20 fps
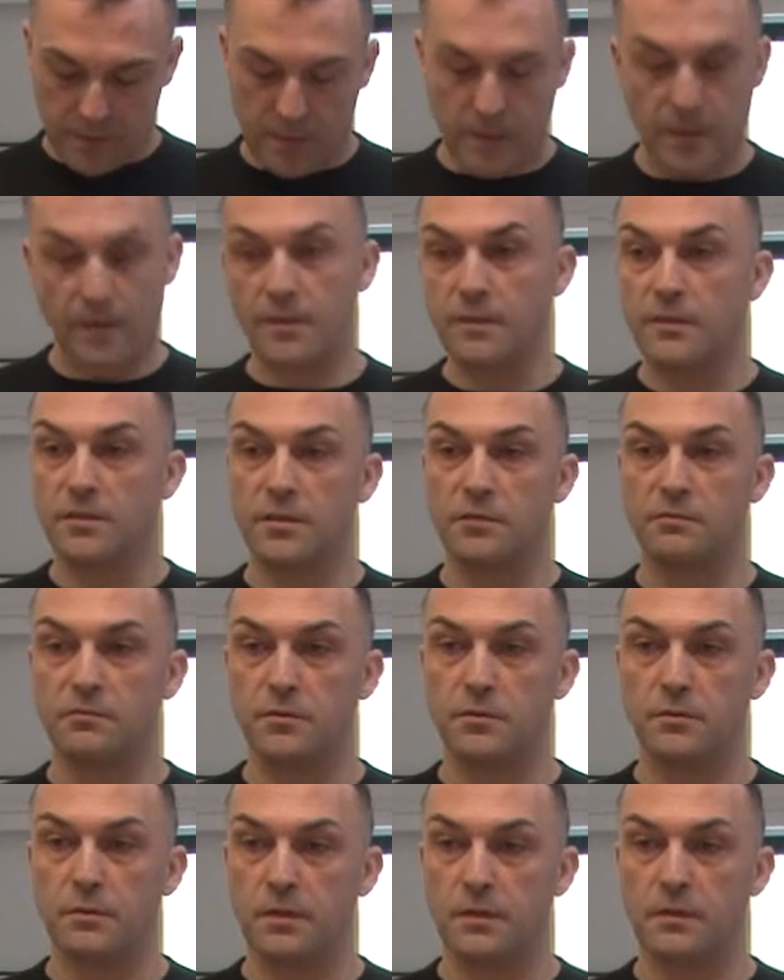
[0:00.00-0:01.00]
the
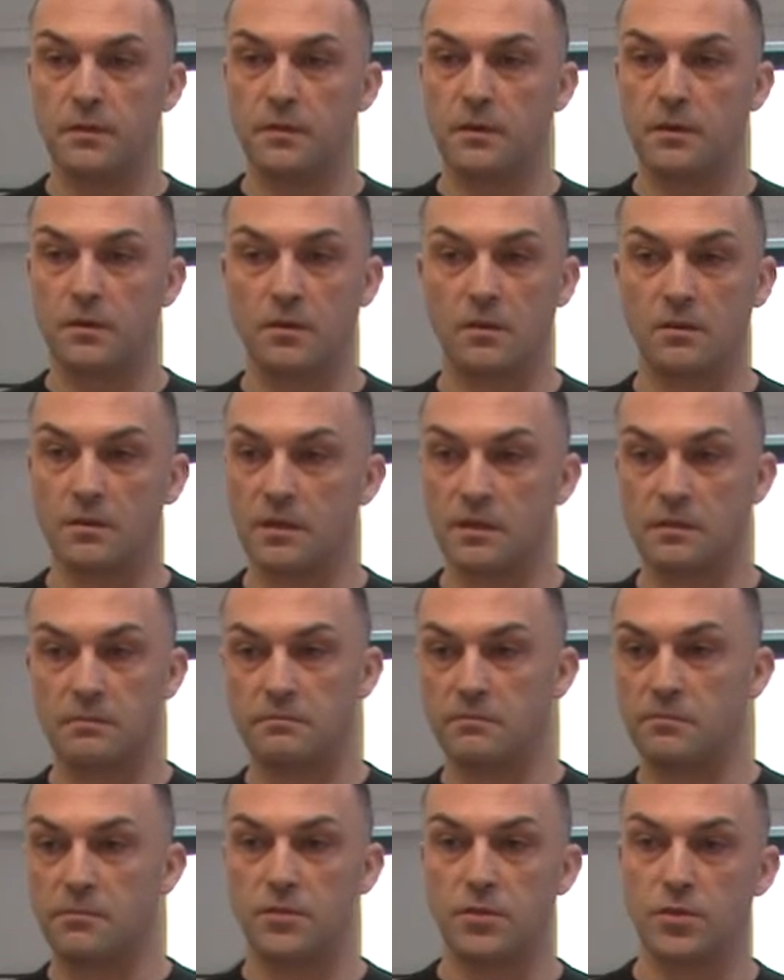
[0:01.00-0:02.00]
interviewer or the
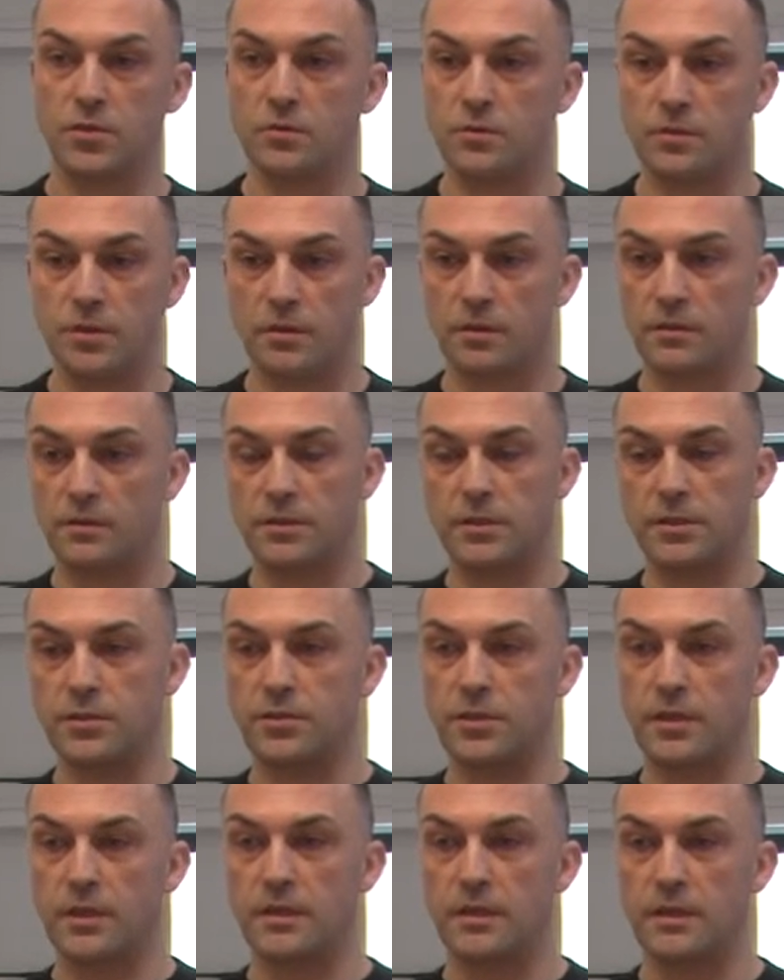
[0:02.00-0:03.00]
tutor or
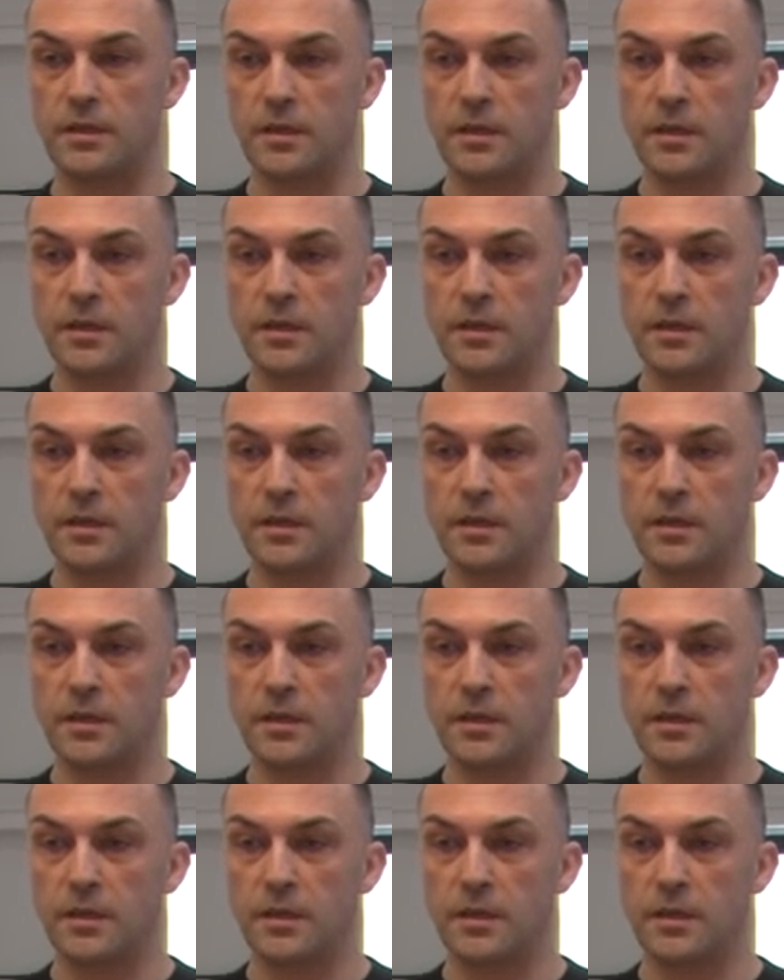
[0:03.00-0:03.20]
teacher